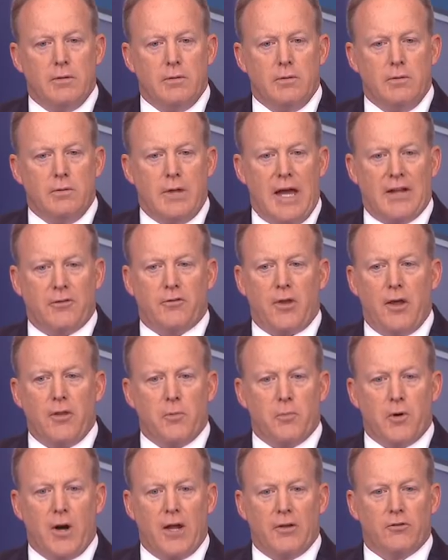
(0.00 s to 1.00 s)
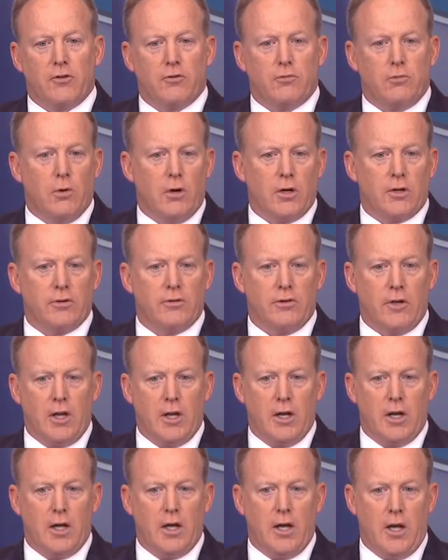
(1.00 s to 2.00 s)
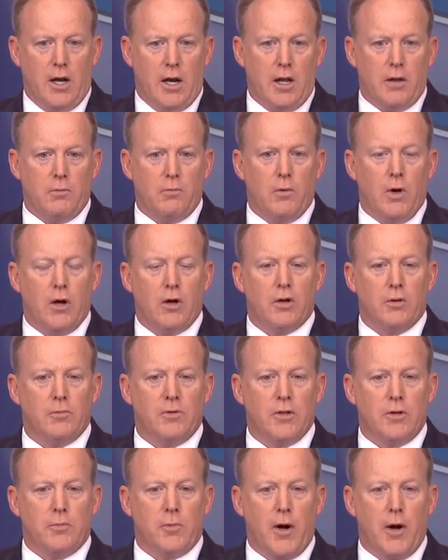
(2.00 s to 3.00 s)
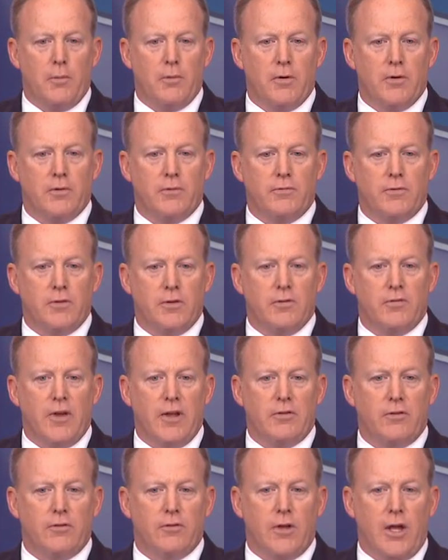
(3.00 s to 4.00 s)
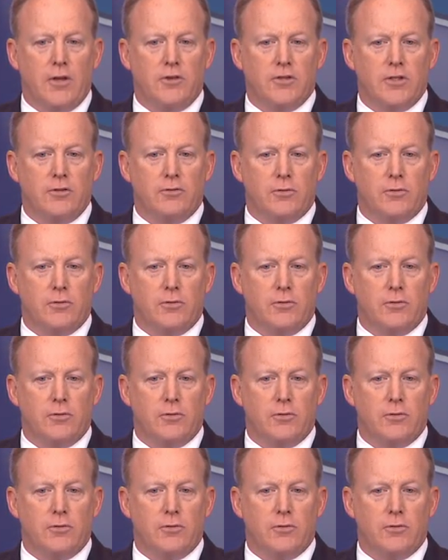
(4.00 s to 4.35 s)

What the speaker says: That's how the process works, and I welcome the Department of Defense's IG's